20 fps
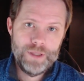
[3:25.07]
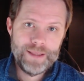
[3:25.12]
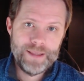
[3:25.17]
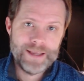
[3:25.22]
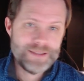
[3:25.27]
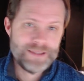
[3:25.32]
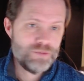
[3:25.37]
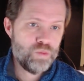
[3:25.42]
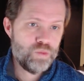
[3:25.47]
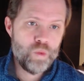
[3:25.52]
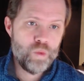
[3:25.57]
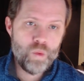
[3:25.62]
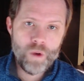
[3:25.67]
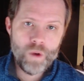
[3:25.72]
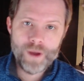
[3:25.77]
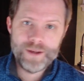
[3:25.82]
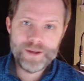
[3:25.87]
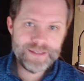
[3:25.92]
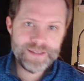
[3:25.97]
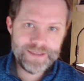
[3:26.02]
That's
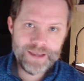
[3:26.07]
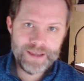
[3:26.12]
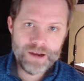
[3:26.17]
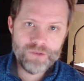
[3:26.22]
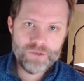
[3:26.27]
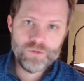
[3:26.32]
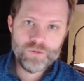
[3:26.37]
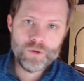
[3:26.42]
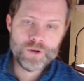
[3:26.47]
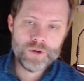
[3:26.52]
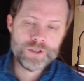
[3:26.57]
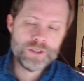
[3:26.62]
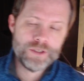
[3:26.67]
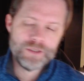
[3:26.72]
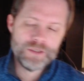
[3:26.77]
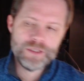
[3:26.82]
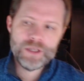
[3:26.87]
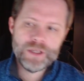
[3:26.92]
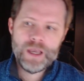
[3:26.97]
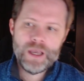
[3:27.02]
what it's there for. So it's,